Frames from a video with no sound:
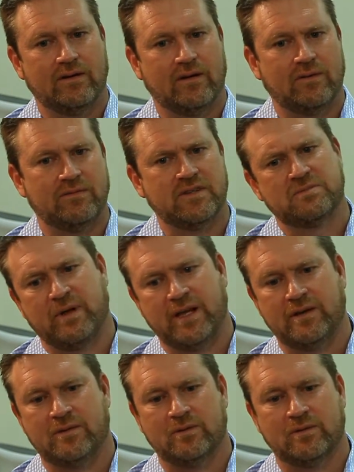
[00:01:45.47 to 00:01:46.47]
the
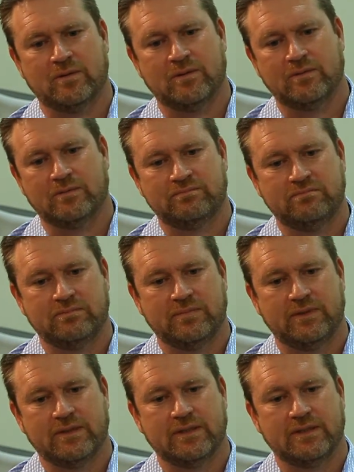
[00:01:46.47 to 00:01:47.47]
spend or
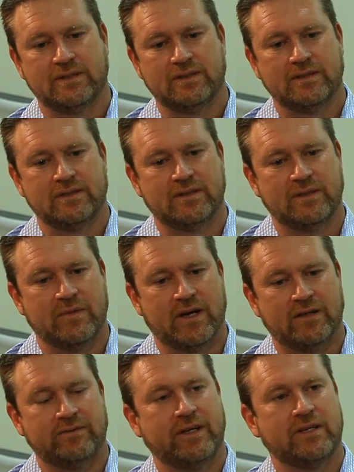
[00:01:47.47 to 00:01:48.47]
the
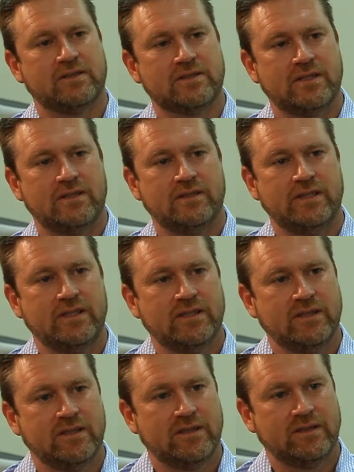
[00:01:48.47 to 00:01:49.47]
amount of air cons that you need?